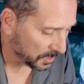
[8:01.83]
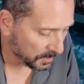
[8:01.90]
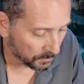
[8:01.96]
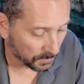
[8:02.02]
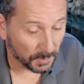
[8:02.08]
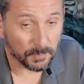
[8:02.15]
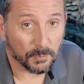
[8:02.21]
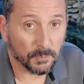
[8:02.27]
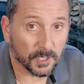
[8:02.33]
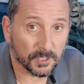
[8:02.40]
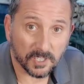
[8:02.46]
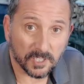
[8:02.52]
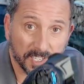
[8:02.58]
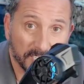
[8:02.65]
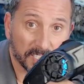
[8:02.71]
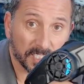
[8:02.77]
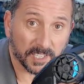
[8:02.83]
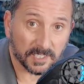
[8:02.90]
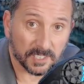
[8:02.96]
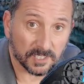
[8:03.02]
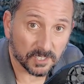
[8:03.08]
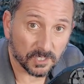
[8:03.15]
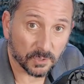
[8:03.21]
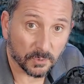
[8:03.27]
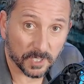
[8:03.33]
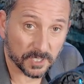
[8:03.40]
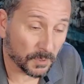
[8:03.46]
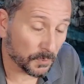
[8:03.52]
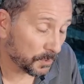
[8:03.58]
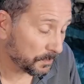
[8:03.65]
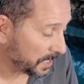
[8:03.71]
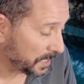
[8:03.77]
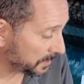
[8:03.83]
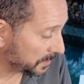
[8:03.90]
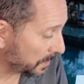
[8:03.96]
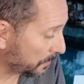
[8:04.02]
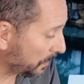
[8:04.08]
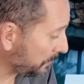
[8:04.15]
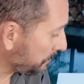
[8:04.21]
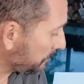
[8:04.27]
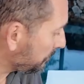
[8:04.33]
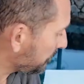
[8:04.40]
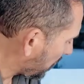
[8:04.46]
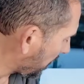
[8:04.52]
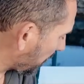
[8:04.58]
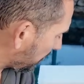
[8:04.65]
people must like it like this, otherwise they wouldn't make it that way. All right,